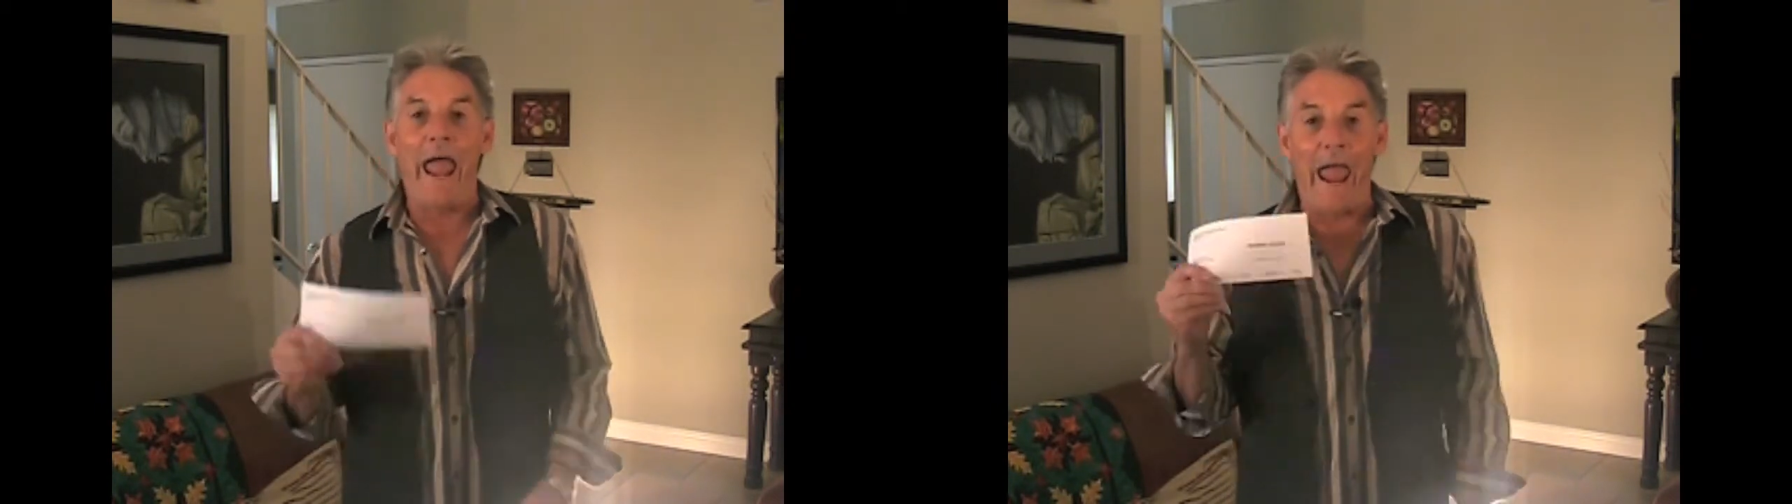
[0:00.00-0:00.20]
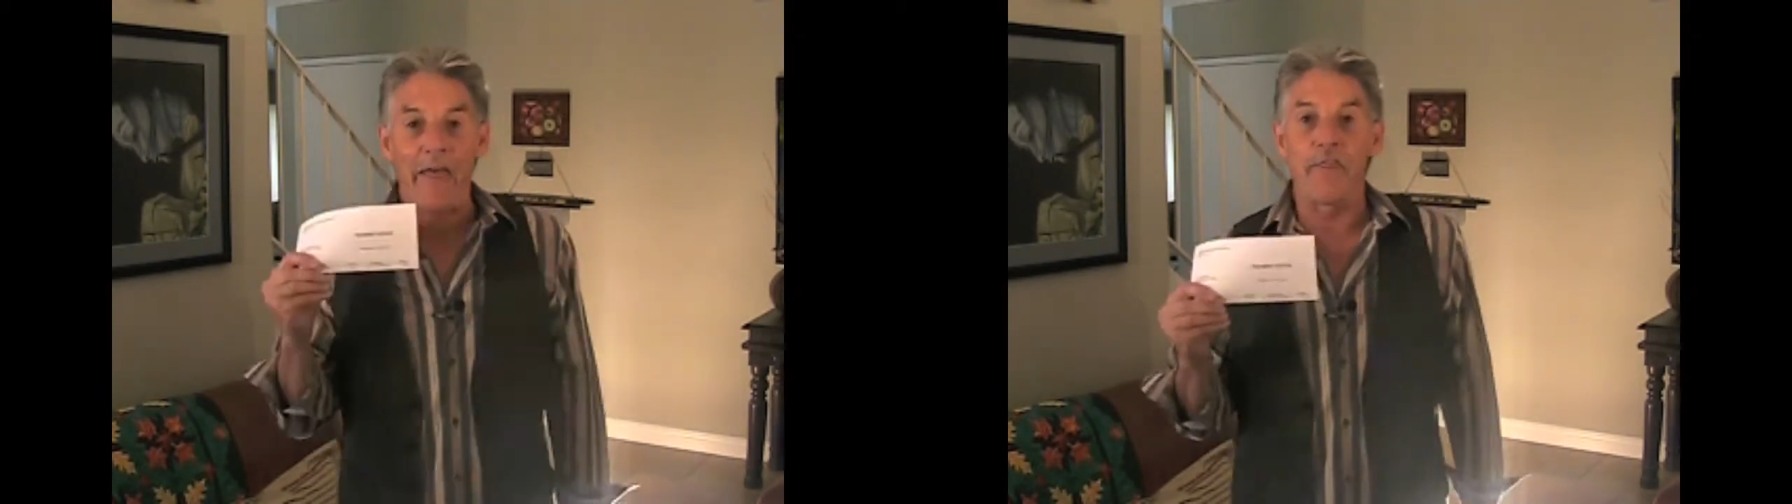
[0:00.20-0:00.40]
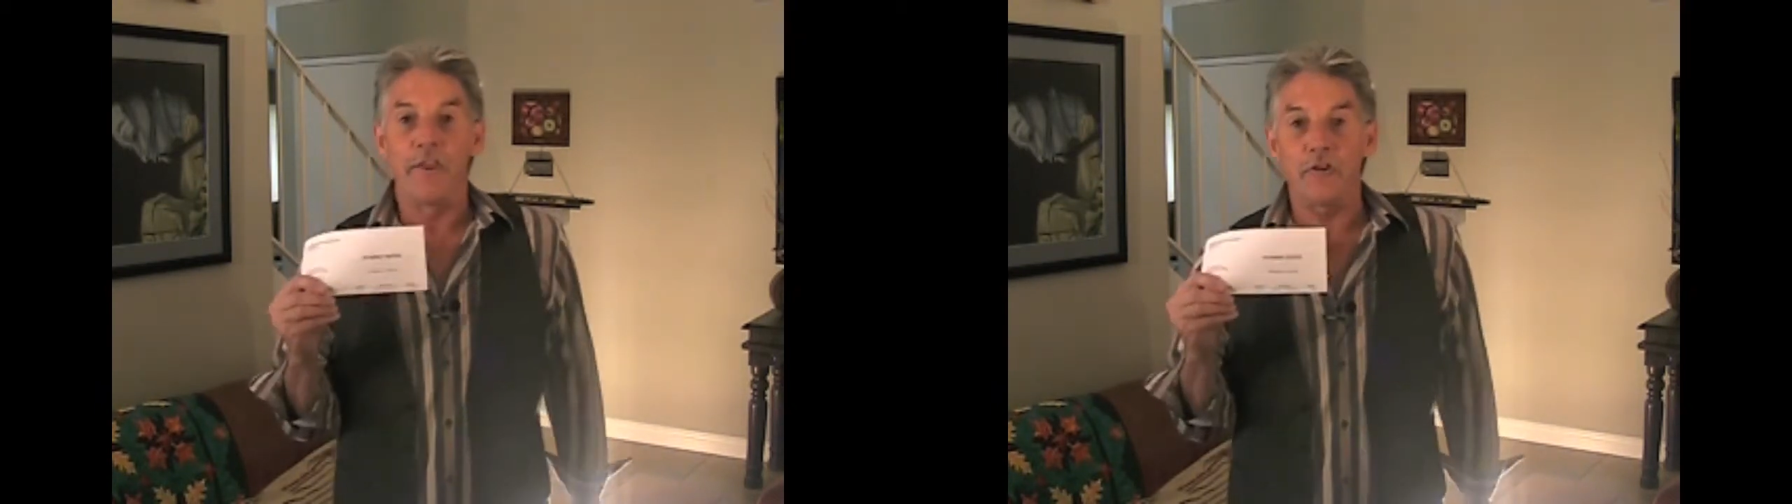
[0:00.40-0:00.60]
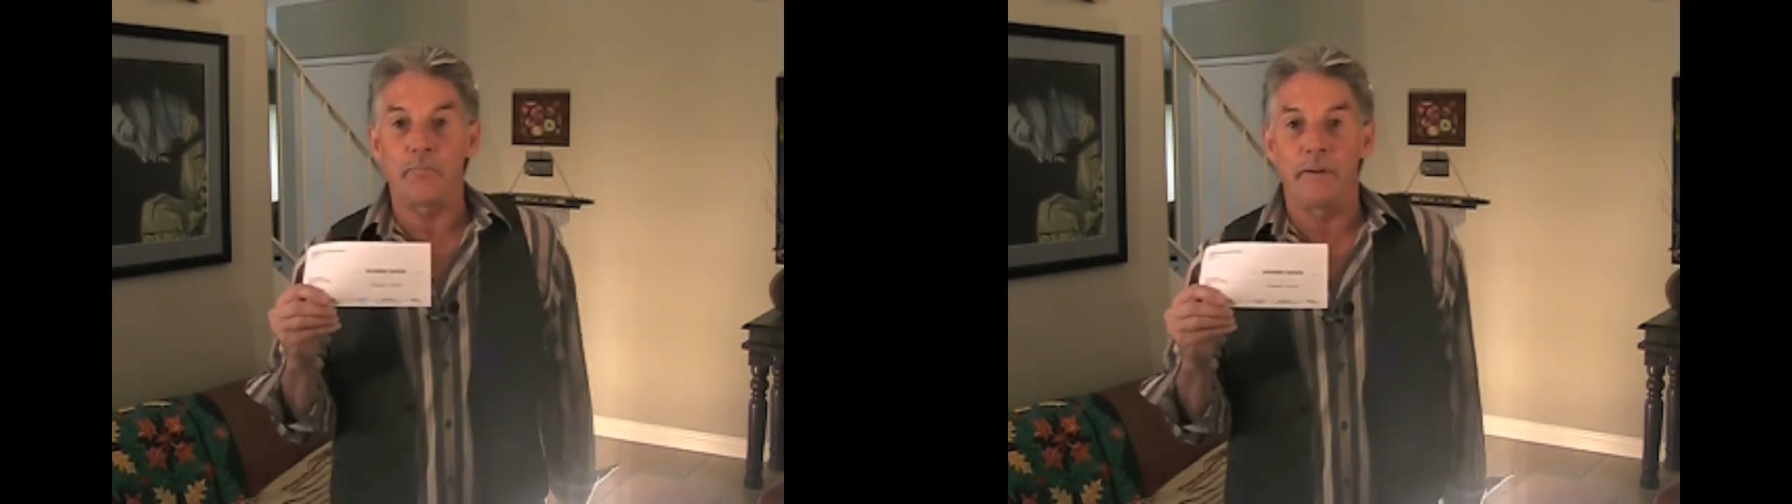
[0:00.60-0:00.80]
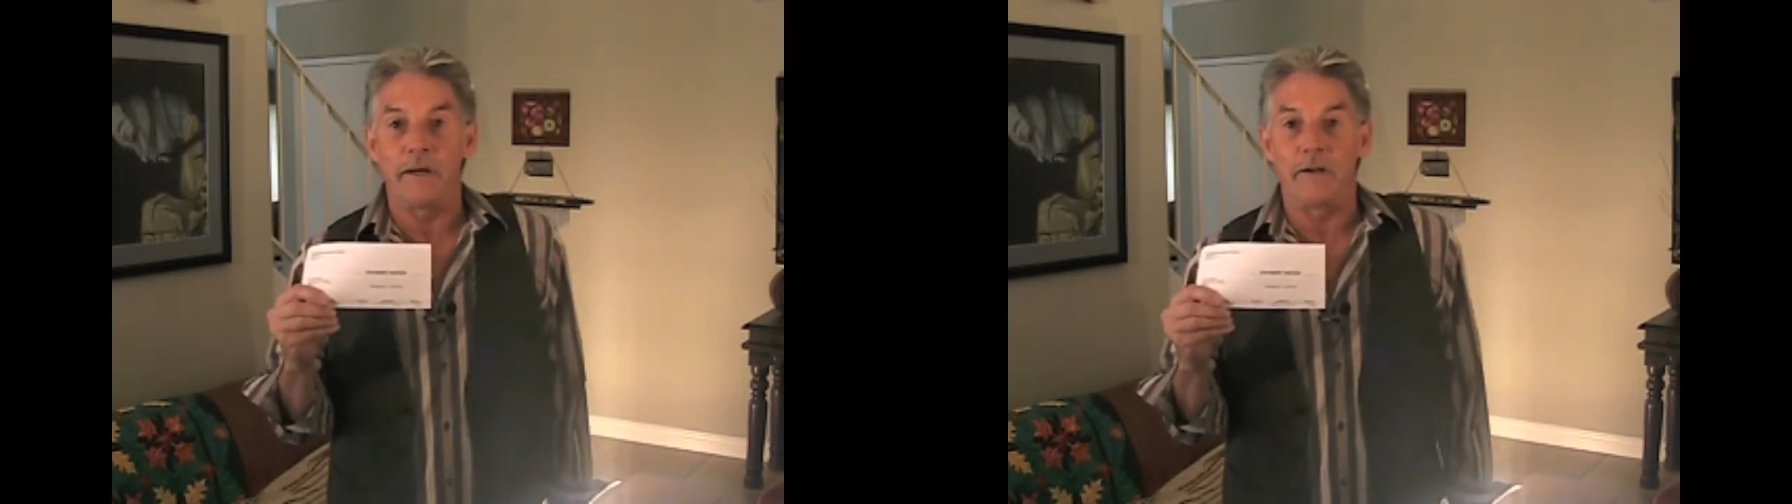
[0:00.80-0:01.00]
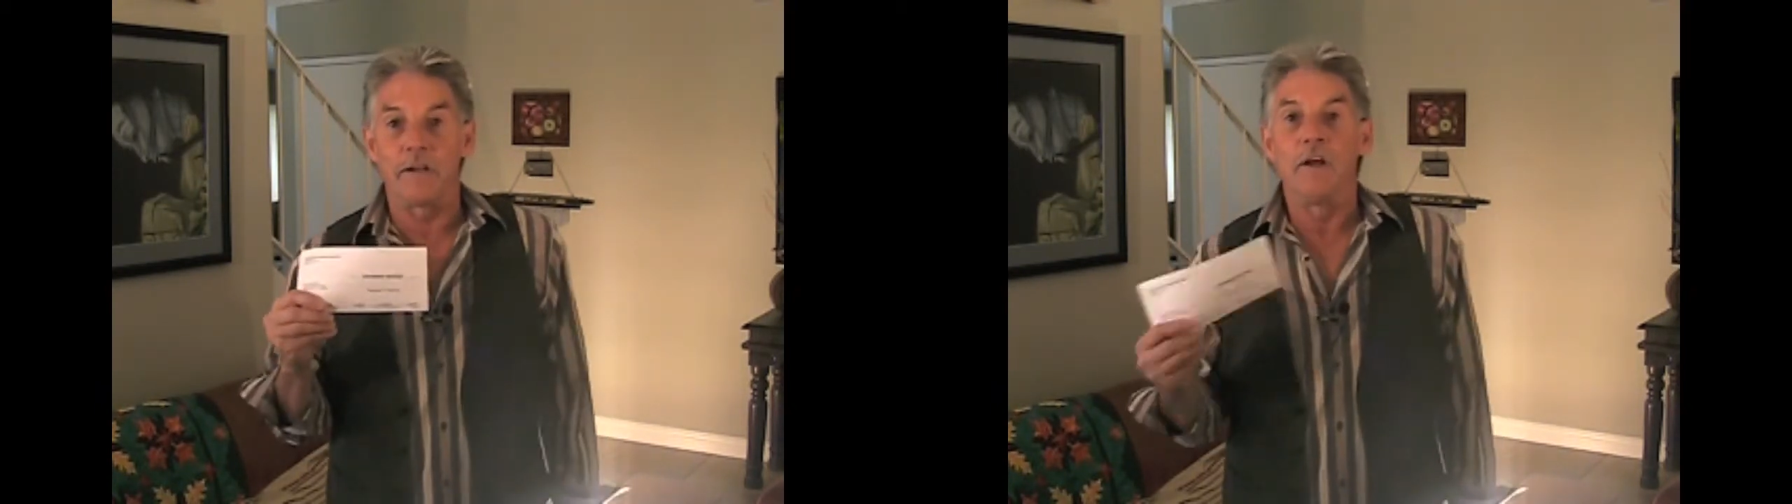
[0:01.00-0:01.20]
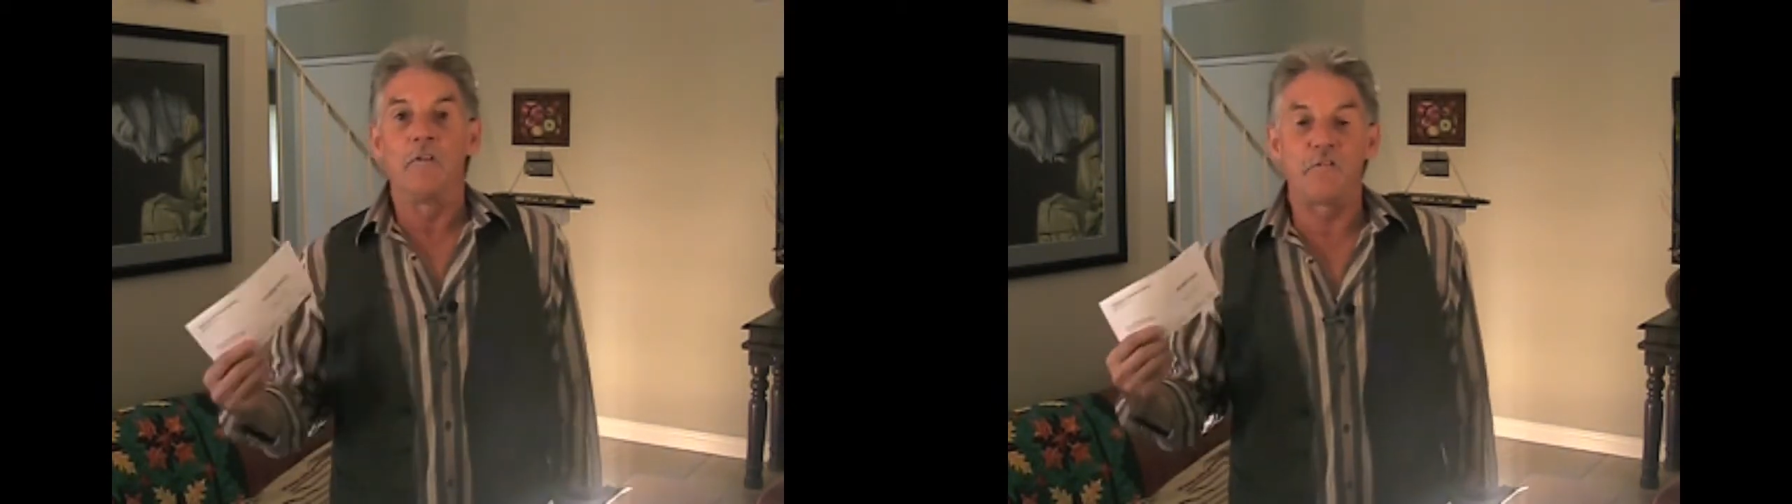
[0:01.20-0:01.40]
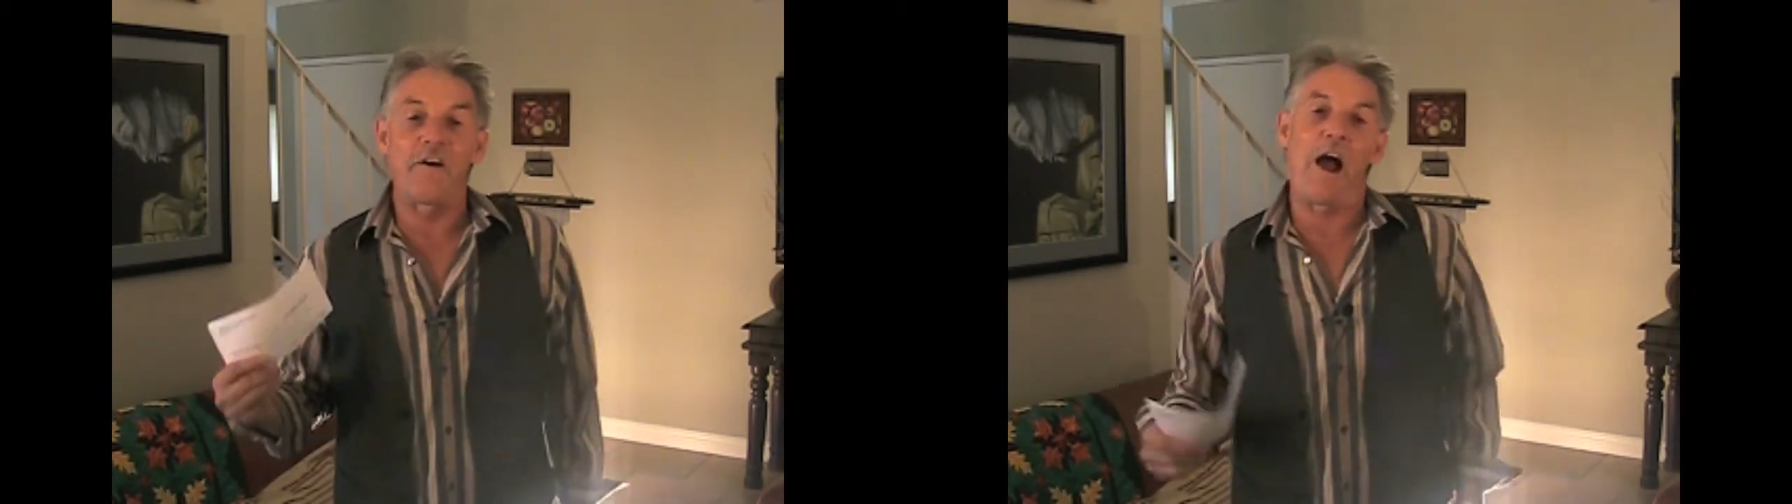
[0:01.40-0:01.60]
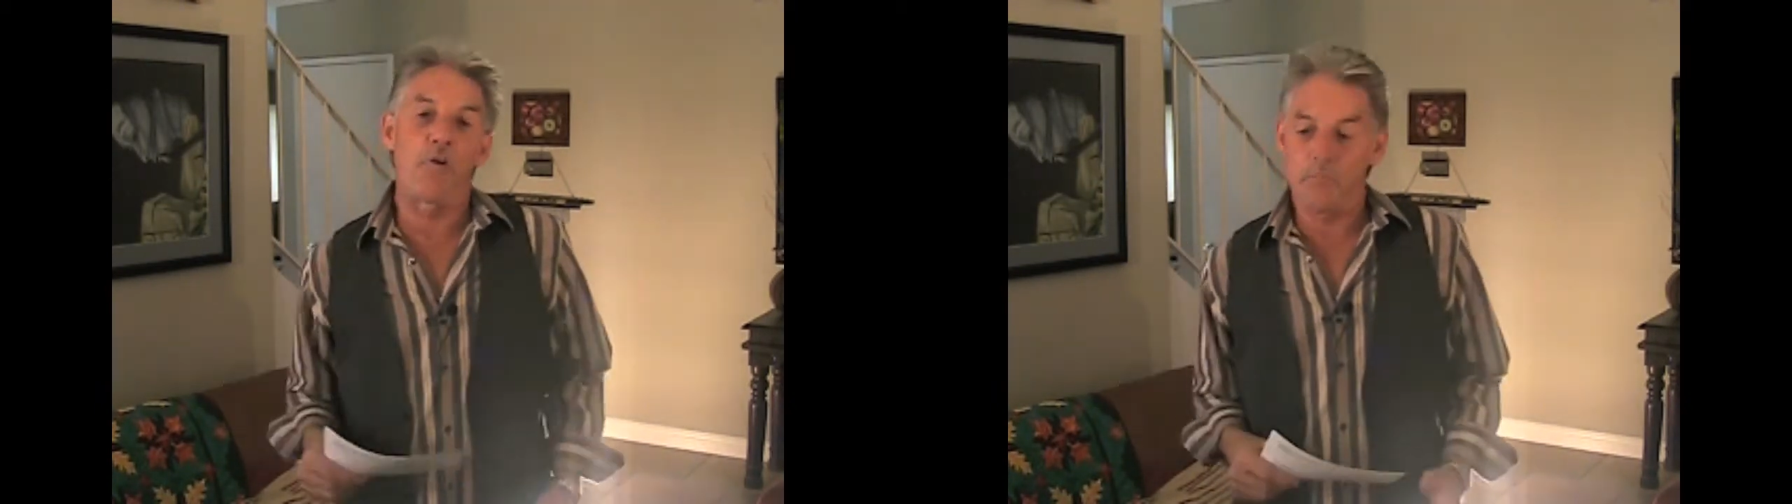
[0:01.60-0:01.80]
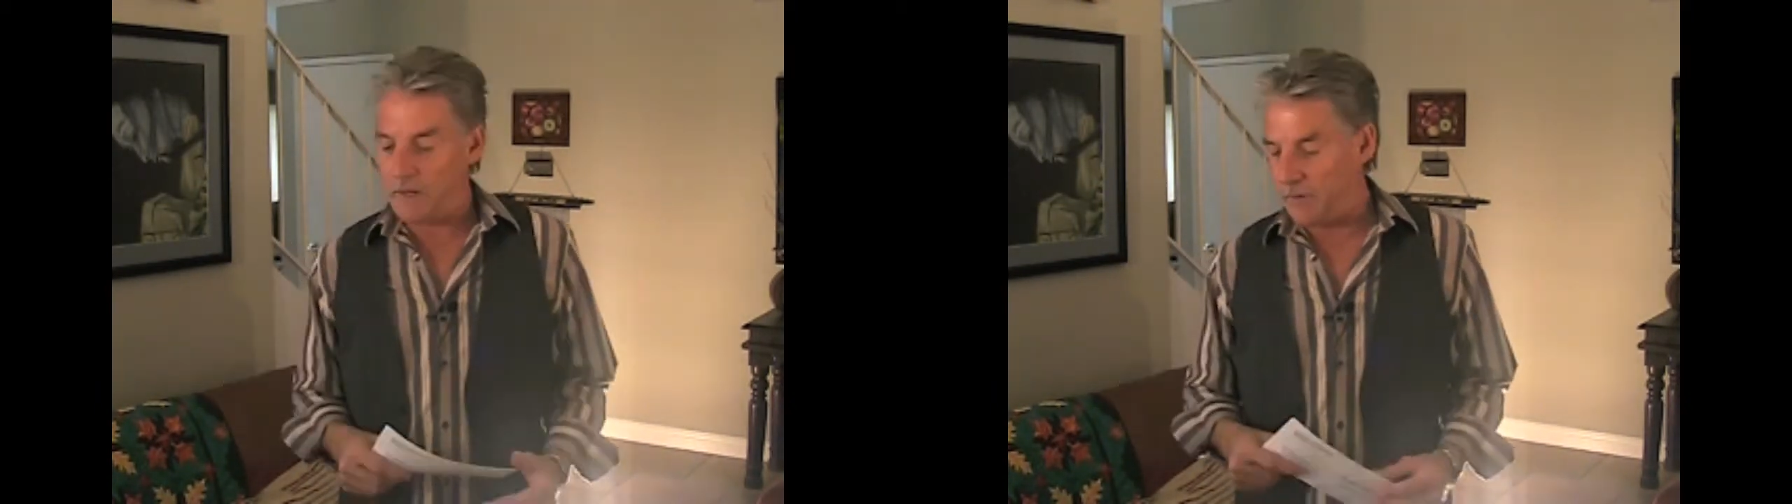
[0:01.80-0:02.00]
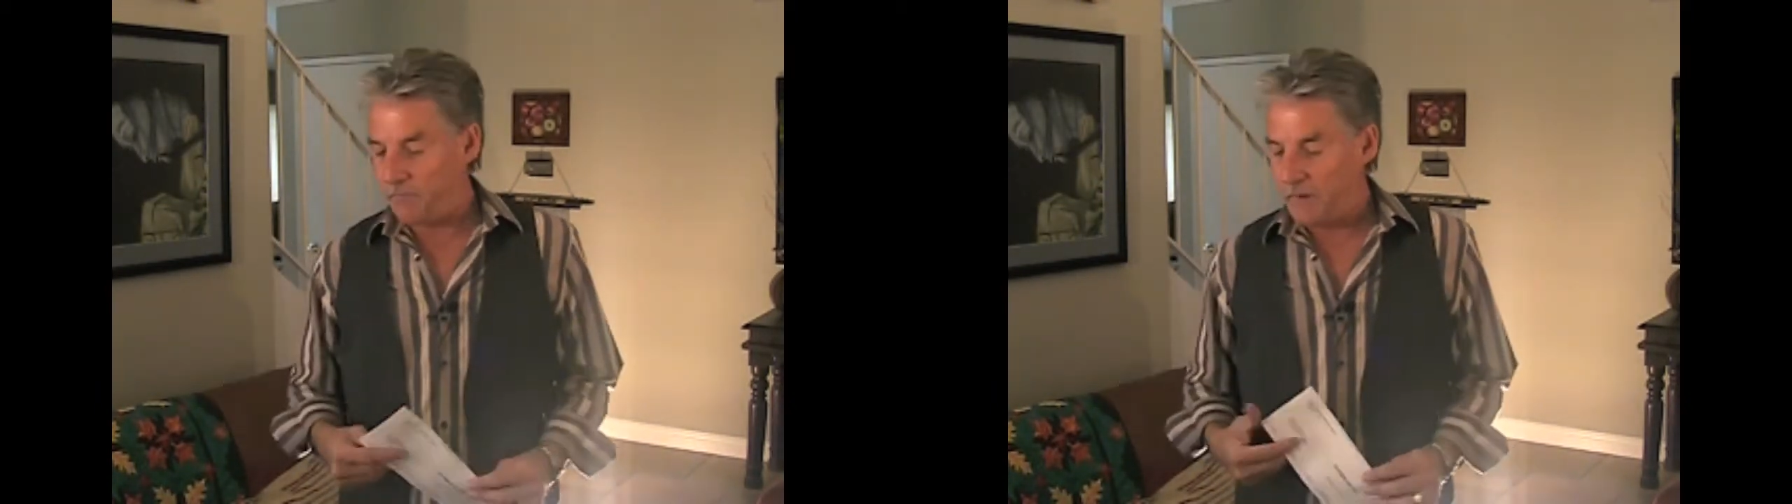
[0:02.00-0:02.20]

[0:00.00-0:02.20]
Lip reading: and this bill found me.